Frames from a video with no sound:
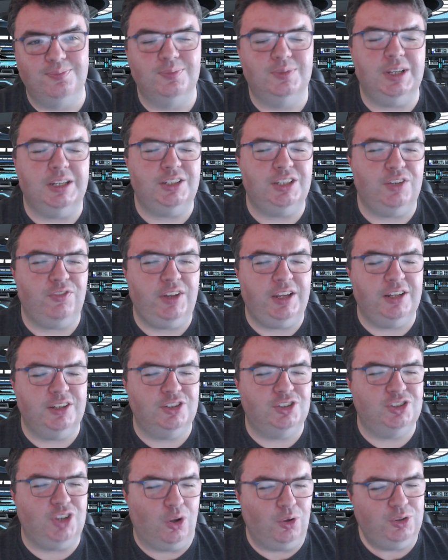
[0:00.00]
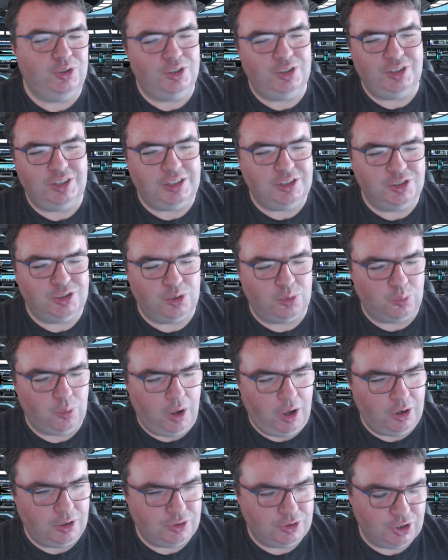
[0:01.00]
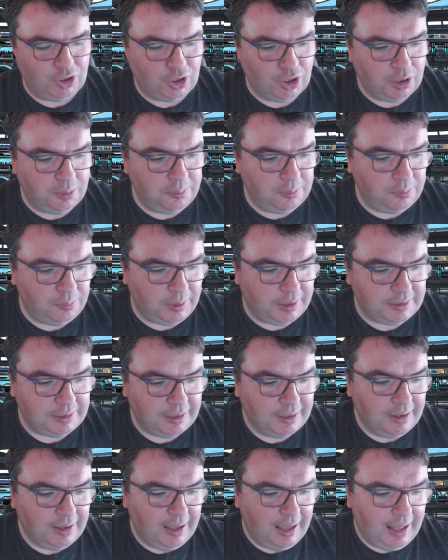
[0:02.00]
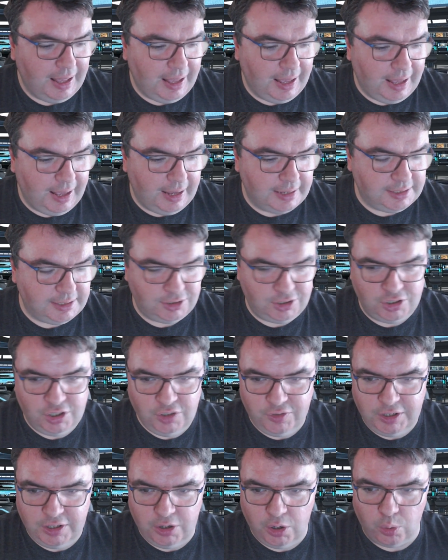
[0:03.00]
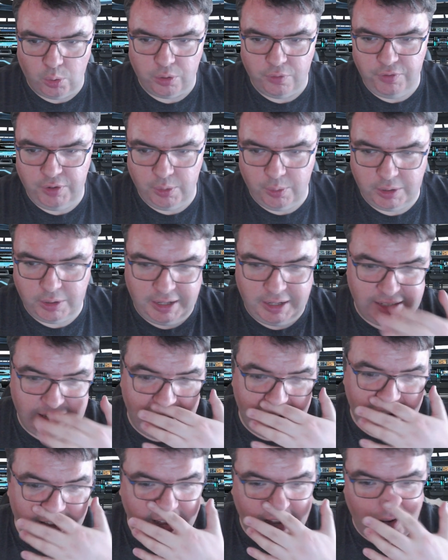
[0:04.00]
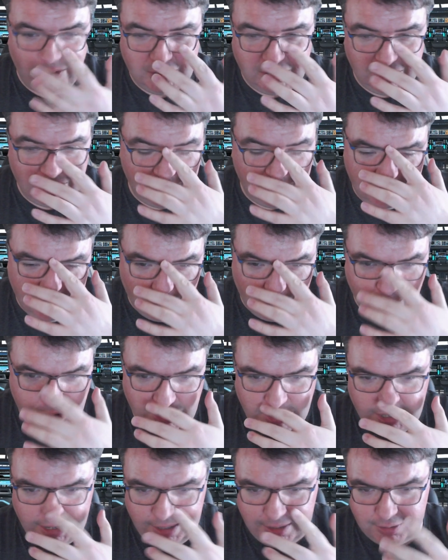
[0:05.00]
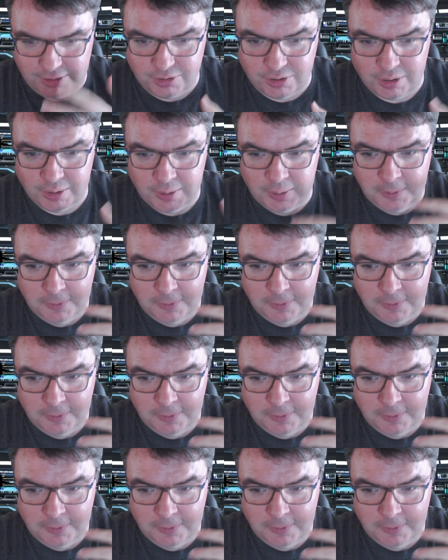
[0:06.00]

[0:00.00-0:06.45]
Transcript: Sensitivity consultant is the wrong term, but uh, a sensitivity co-reviewer, like, hey, how is this? How is this handled?